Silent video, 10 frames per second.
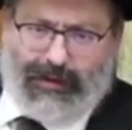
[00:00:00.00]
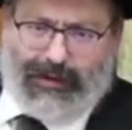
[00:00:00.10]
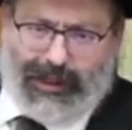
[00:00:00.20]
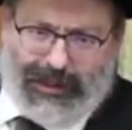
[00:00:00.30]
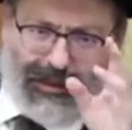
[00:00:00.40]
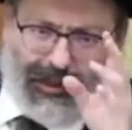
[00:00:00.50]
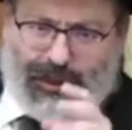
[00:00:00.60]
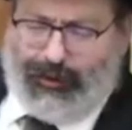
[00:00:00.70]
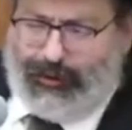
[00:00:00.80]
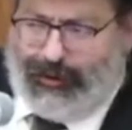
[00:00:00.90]
So here's the
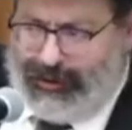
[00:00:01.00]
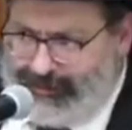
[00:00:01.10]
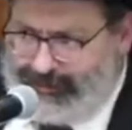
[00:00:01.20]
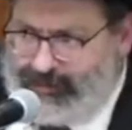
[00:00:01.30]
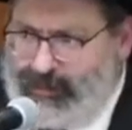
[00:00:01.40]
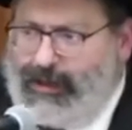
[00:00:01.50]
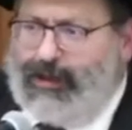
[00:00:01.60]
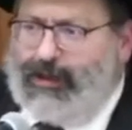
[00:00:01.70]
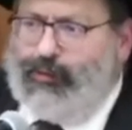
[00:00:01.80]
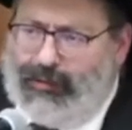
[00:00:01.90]
story.
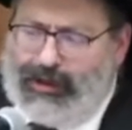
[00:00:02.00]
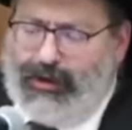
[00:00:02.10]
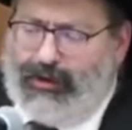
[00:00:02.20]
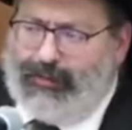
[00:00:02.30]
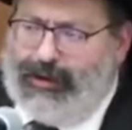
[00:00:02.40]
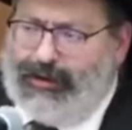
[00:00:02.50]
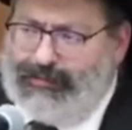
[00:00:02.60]
Woman told me